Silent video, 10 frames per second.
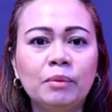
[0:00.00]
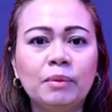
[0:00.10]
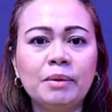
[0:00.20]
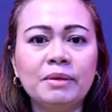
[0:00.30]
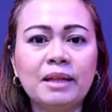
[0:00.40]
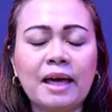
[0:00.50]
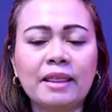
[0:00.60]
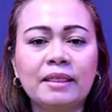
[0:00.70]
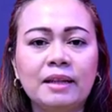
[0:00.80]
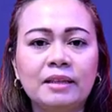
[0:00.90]
to women
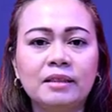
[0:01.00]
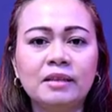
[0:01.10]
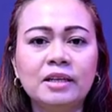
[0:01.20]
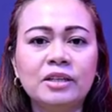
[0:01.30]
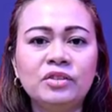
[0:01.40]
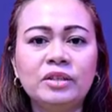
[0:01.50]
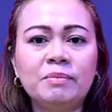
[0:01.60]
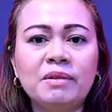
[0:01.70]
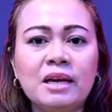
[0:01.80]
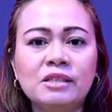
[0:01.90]
athletes.
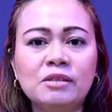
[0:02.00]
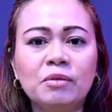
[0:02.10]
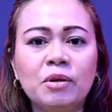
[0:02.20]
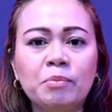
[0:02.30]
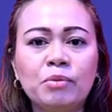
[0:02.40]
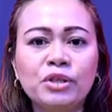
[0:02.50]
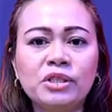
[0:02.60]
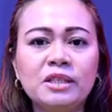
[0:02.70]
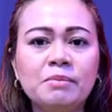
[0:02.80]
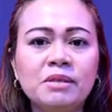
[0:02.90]
Gymnasts
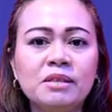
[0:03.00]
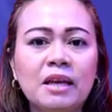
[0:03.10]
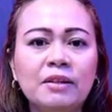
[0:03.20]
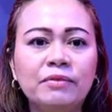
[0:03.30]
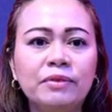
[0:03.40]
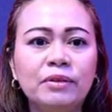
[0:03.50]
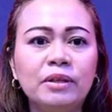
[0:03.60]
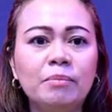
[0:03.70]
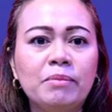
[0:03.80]
push themselves to the